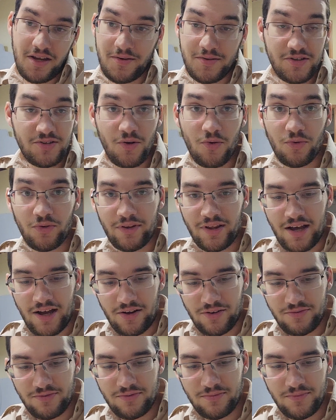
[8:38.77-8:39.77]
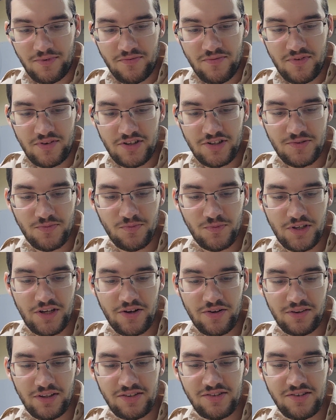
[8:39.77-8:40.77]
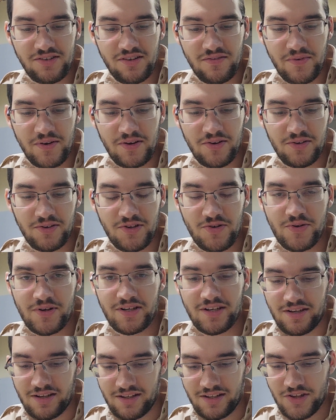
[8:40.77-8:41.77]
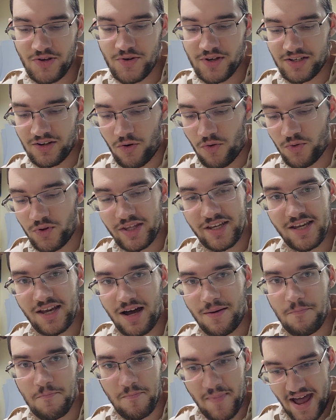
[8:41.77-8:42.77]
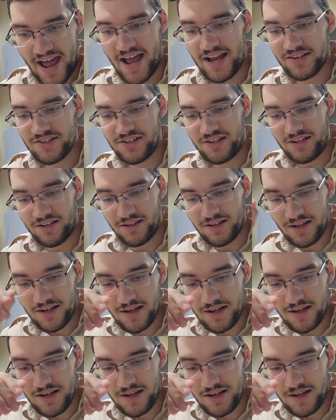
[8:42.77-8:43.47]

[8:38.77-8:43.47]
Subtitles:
sold out from the listen to the video. You can only imagine